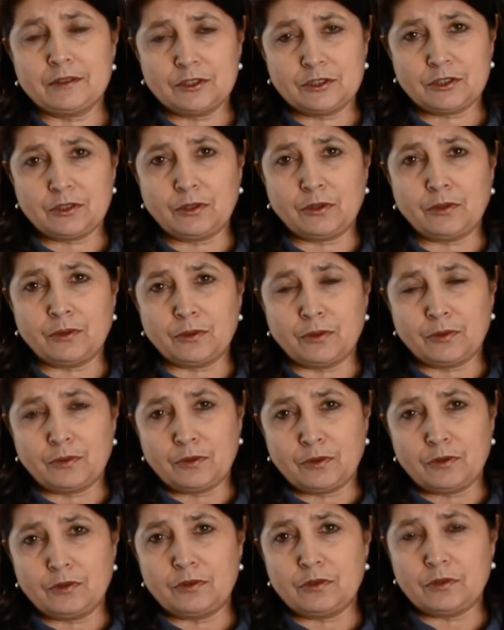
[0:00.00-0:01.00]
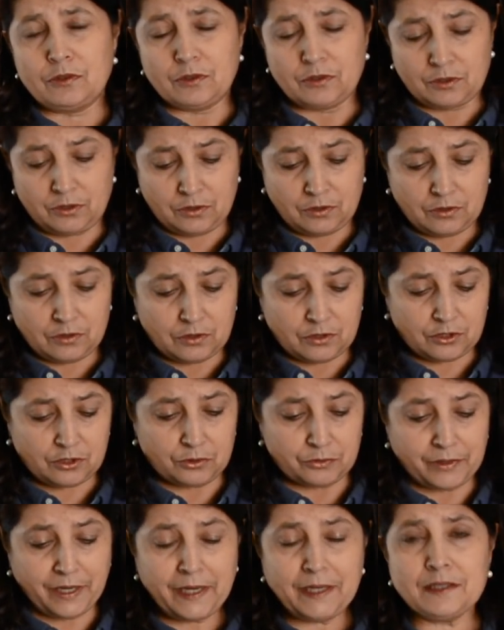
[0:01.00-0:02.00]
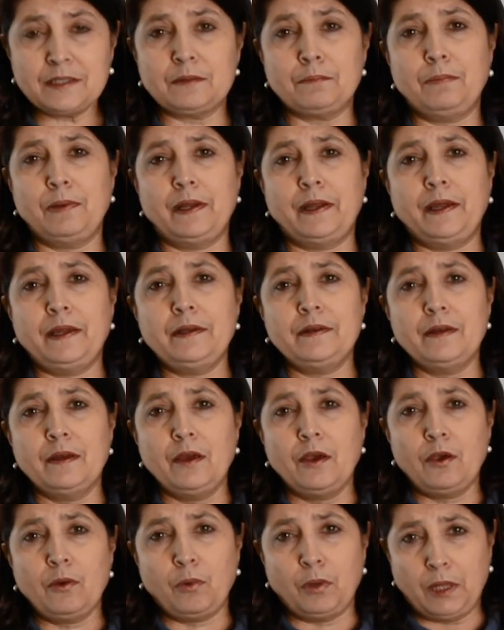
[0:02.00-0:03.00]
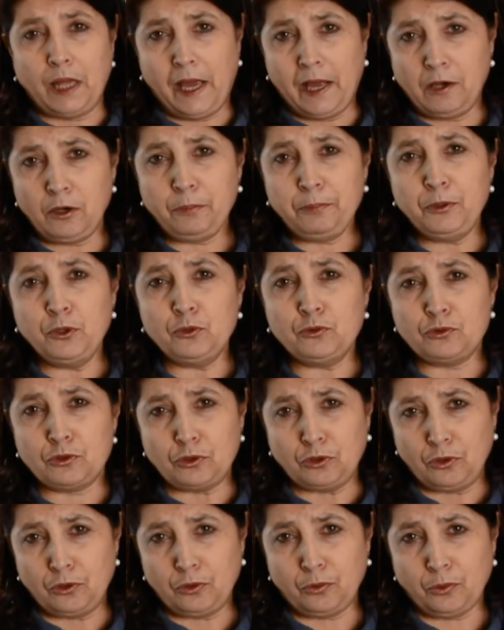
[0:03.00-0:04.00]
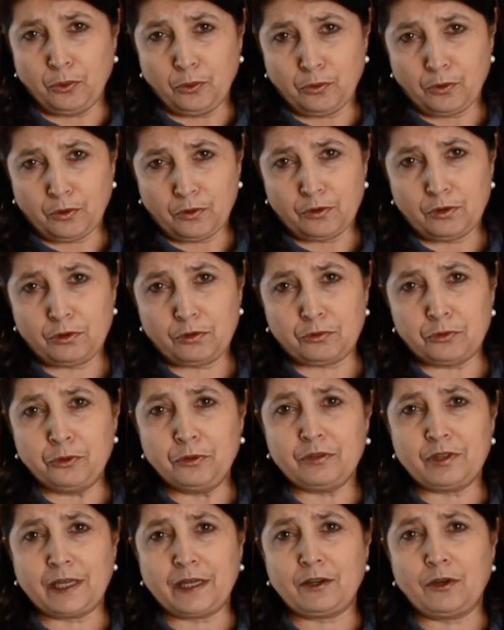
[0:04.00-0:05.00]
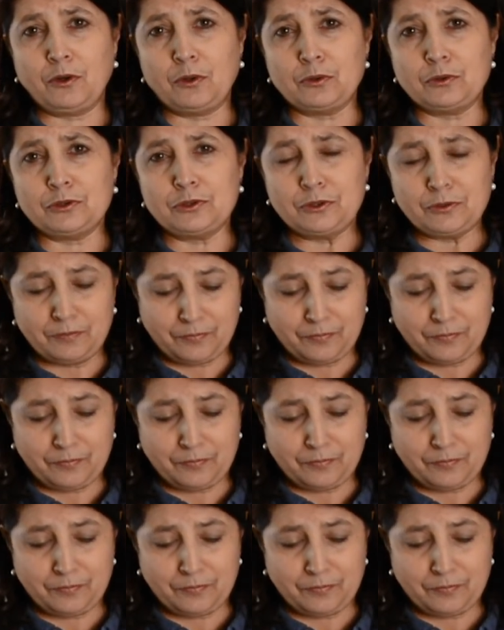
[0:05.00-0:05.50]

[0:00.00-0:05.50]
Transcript: So the serrated blade will help you to go through thick coats.